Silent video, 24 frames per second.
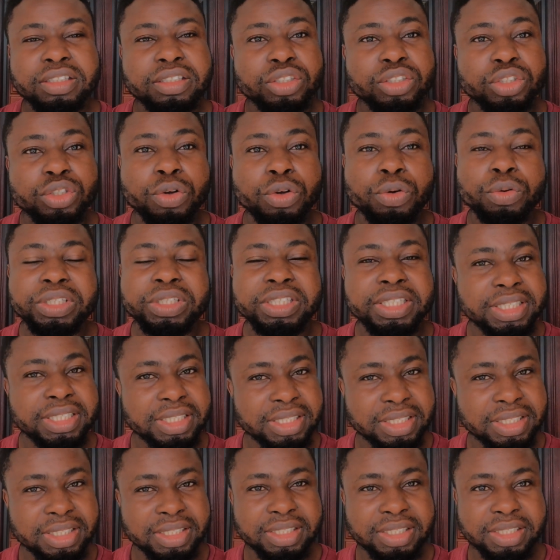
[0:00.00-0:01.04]
So
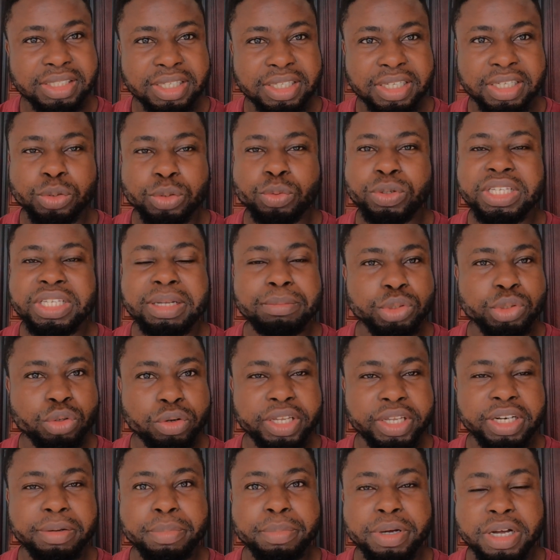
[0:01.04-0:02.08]
this is what I'm
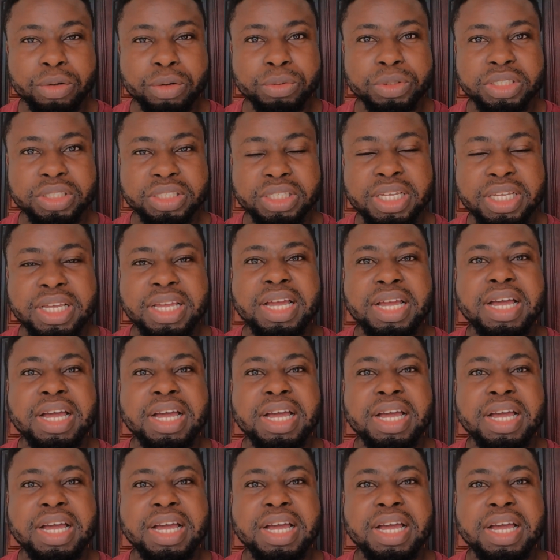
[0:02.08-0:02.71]
talking about.